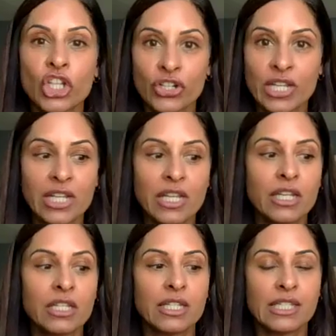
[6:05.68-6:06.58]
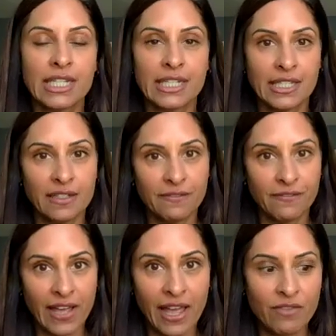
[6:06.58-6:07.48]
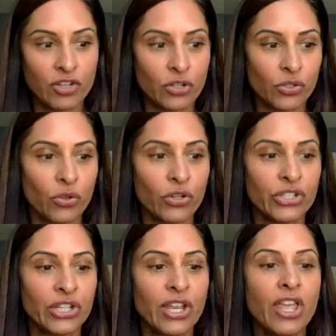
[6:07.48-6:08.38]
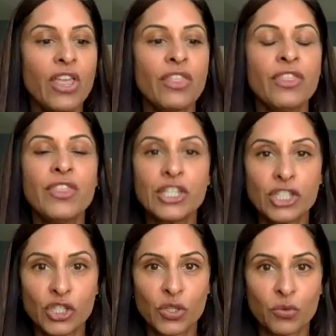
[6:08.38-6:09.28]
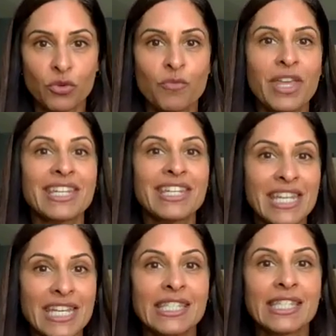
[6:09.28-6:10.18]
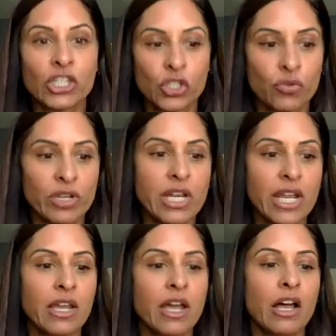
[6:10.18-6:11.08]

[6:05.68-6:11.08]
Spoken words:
30 to 65 years old, this is the group that needs the screening.